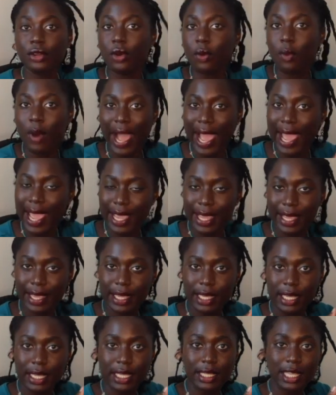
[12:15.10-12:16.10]
why,
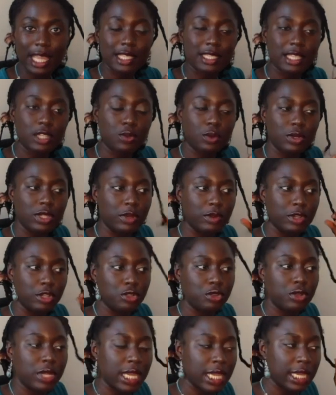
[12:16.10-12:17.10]
that's just what they were
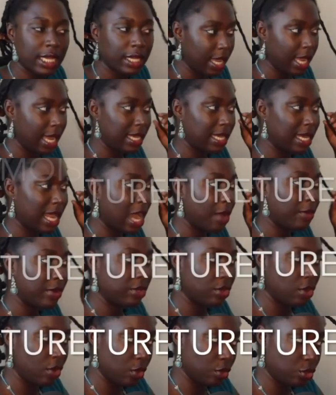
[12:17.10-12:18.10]
doing. And now we
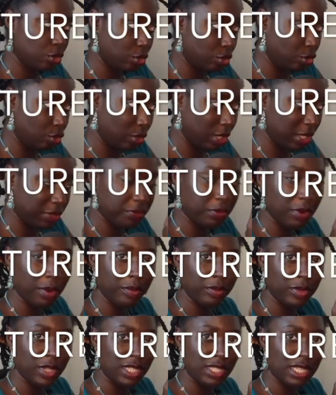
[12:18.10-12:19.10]
know to do it
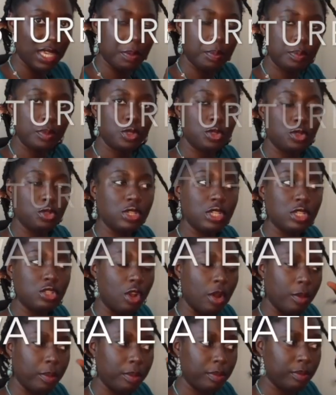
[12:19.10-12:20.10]
from the tip to the
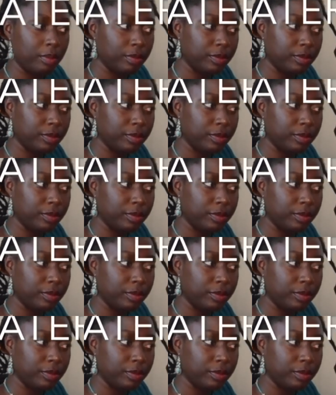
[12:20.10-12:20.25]
top.